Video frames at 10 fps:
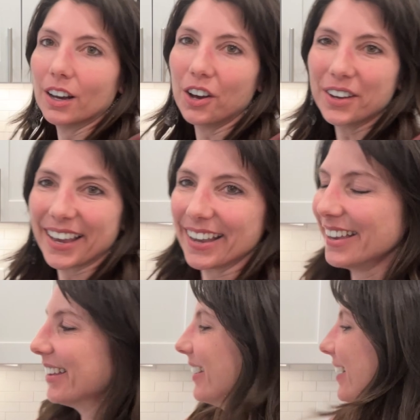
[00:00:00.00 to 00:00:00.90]
Okay,
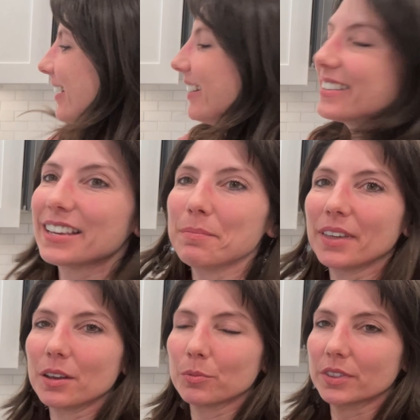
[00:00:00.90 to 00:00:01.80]
same
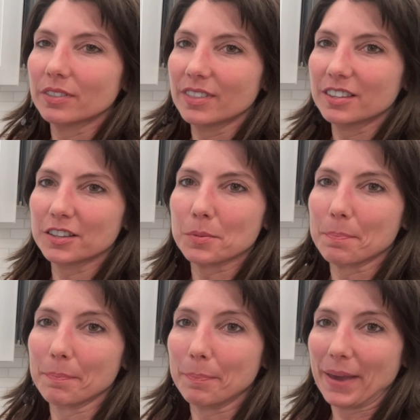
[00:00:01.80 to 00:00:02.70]
thing. This is a
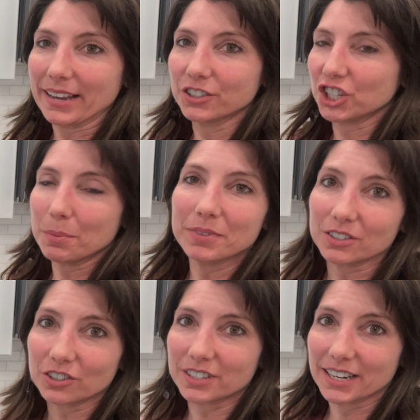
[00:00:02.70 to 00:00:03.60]
bag of chips that
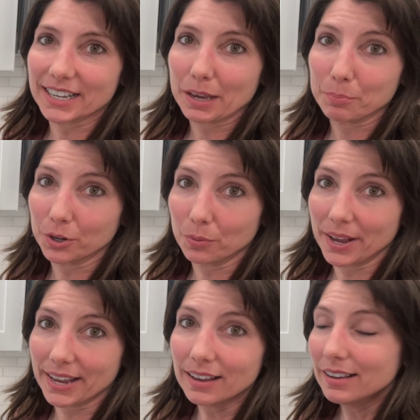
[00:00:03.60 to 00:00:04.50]
just didn't get put
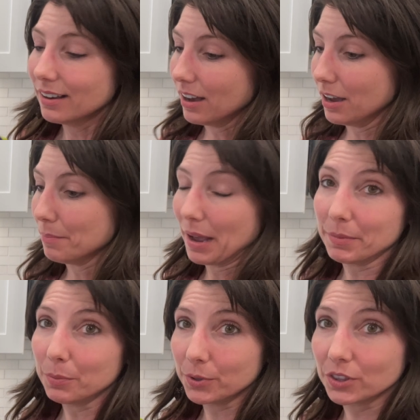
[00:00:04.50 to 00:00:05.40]
away. I'm
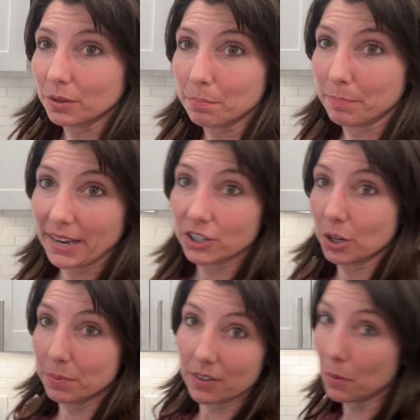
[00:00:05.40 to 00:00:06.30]
gonna put the bag of chips in the